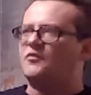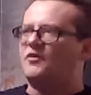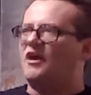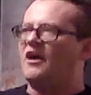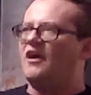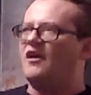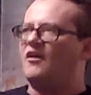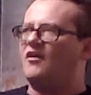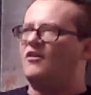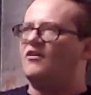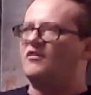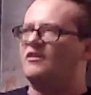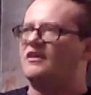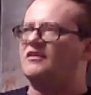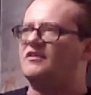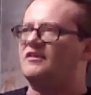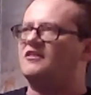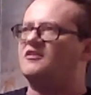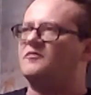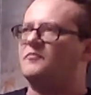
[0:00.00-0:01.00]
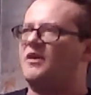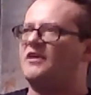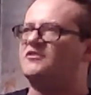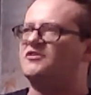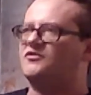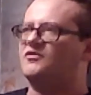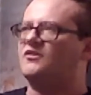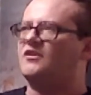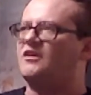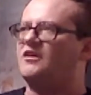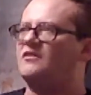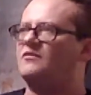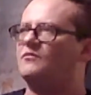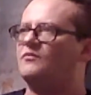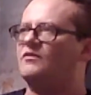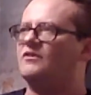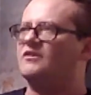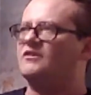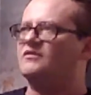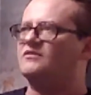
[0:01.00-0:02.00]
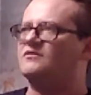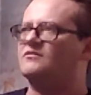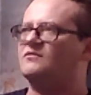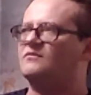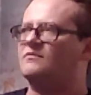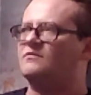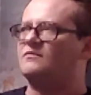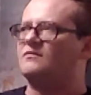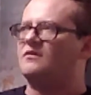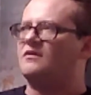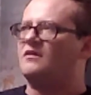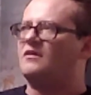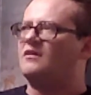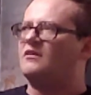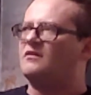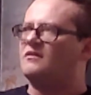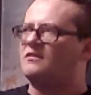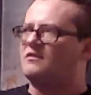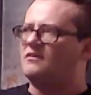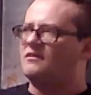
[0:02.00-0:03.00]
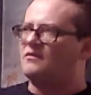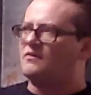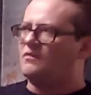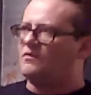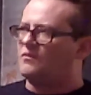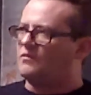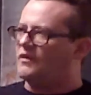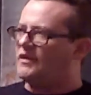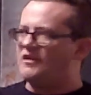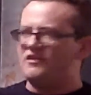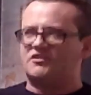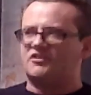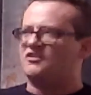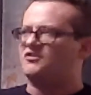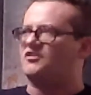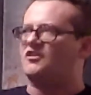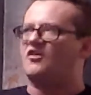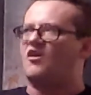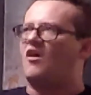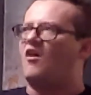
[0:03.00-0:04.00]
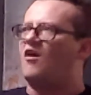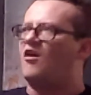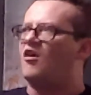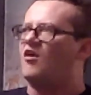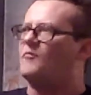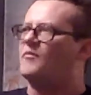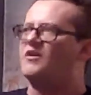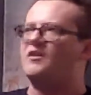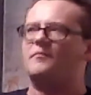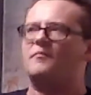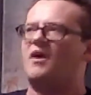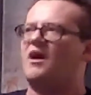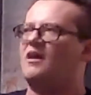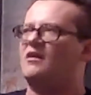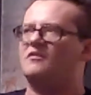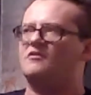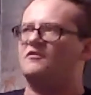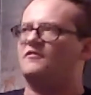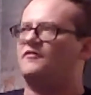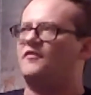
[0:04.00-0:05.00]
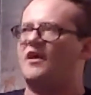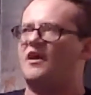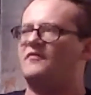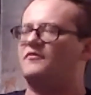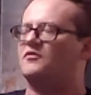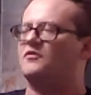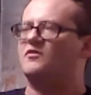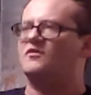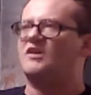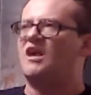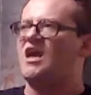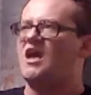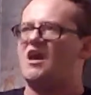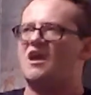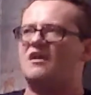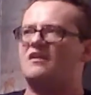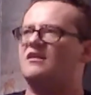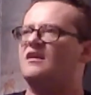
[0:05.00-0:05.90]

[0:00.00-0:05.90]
what I heard at the end of my street was, and it's just a car, but in my little 5-year-old head,